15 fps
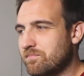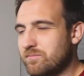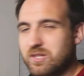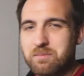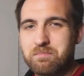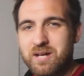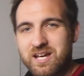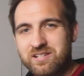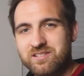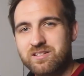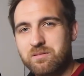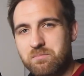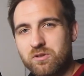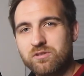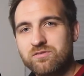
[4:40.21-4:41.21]
the best
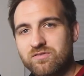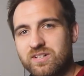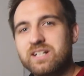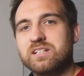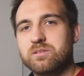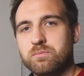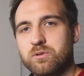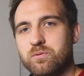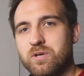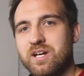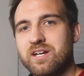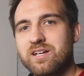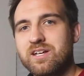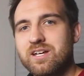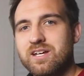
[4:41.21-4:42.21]
and most flexible
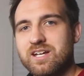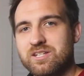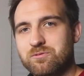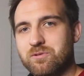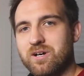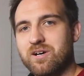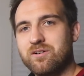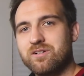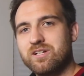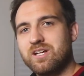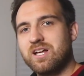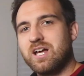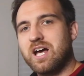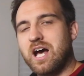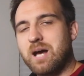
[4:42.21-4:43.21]
way as well.
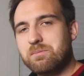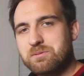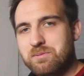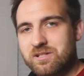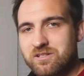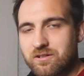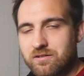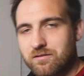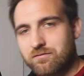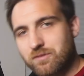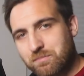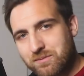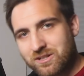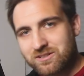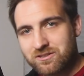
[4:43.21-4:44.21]
I'm Spencer
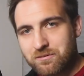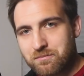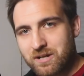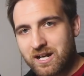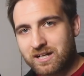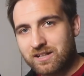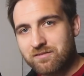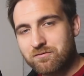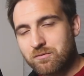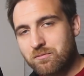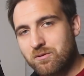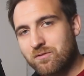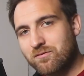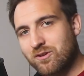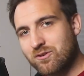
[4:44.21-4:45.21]
from Pixel and Bracket. For
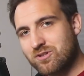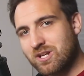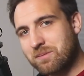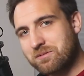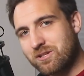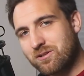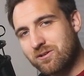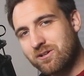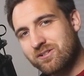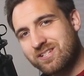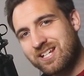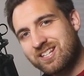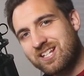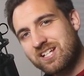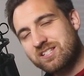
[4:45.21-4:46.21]
more Photoshop
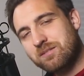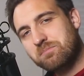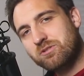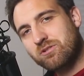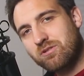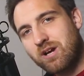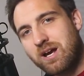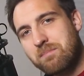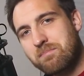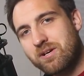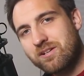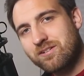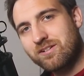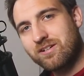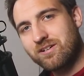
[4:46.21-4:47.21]
tutorials, hit that subscribe
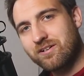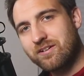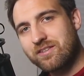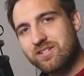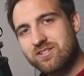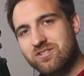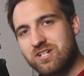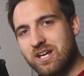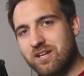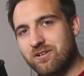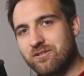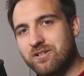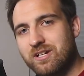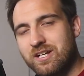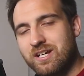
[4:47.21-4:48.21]
button on this
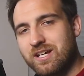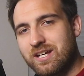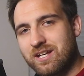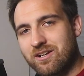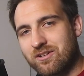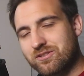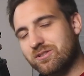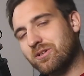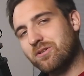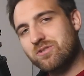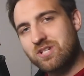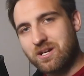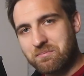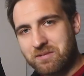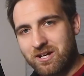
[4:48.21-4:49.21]
channel, and also go
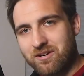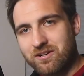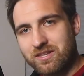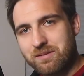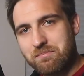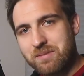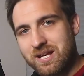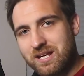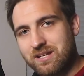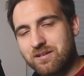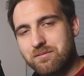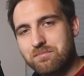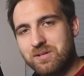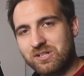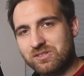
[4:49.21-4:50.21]
check me out on the main
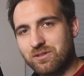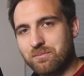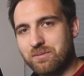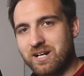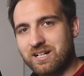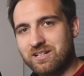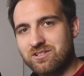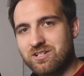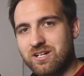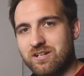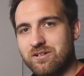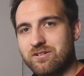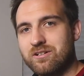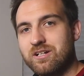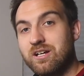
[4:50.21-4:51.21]
Pixel and Bracket
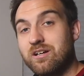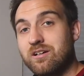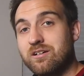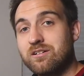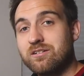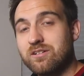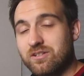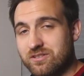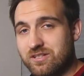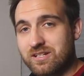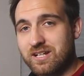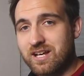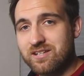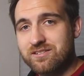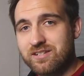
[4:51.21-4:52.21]
channel. I'll see
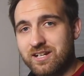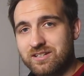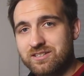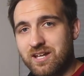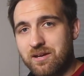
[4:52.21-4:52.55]
you guys next